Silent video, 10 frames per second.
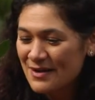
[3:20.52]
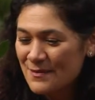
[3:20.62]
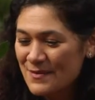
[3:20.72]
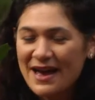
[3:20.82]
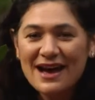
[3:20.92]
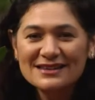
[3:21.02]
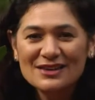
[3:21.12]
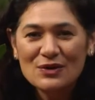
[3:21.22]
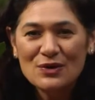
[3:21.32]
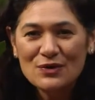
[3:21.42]
Mea te
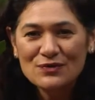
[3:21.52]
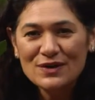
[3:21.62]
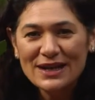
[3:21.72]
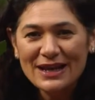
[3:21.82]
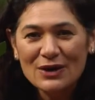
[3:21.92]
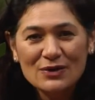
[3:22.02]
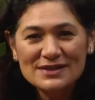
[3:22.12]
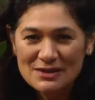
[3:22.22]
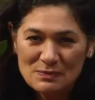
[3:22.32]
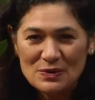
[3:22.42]
kōwhiri o
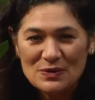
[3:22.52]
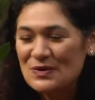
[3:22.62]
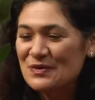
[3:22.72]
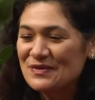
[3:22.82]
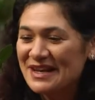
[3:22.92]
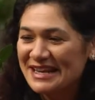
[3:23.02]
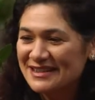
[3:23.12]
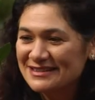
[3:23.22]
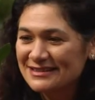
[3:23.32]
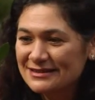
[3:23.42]
te pūrōwhare.
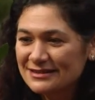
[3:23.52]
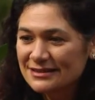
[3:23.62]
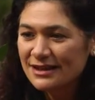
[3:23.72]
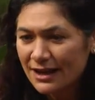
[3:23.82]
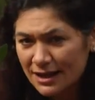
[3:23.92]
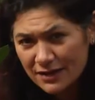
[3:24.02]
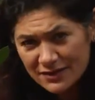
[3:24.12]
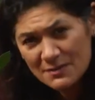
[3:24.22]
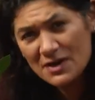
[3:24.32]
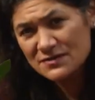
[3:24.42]
And even
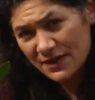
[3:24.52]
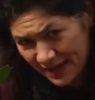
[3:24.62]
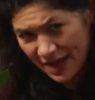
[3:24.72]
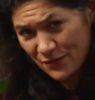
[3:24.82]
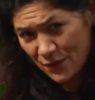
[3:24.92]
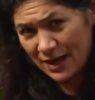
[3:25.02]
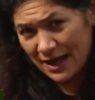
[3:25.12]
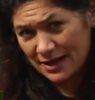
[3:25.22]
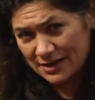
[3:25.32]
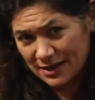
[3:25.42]
the most forgetful
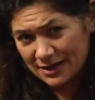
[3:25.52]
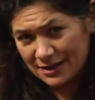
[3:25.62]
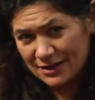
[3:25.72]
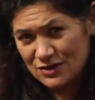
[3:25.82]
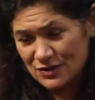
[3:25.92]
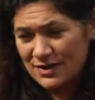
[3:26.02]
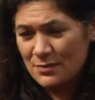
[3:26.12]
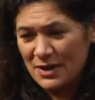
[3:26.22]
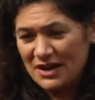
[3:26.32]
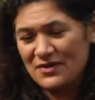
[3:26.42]
gardener can enjoy the
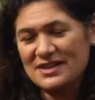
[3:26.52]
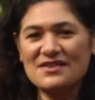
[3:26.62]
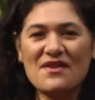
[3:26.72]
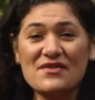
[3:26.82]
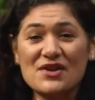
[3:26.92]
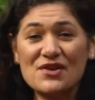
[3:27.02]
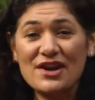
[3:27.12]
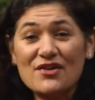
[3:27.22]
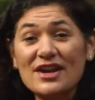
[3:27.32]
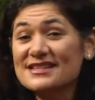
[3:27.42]
benefits of having
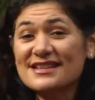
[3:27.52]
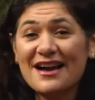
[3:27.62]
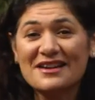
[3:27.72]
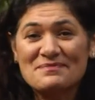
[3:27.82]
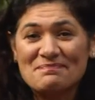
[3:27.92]
greenery inside.